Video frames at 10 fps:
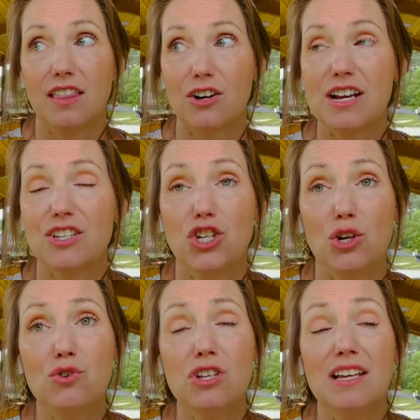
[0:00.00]
There is
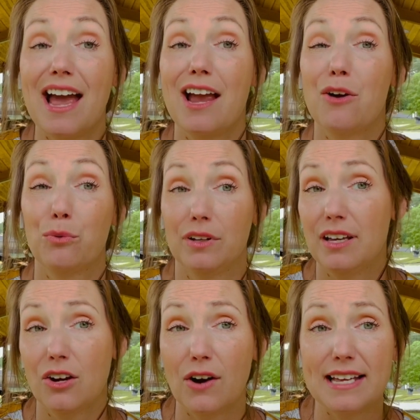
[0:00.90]
usually a
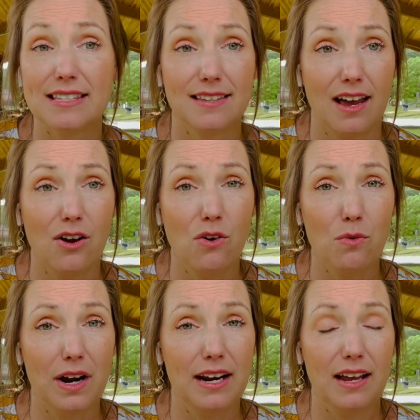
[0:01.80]
really great sale
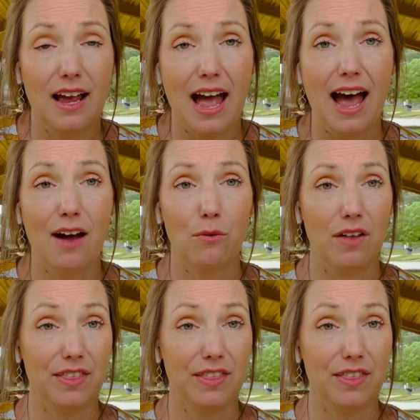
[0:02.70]
running at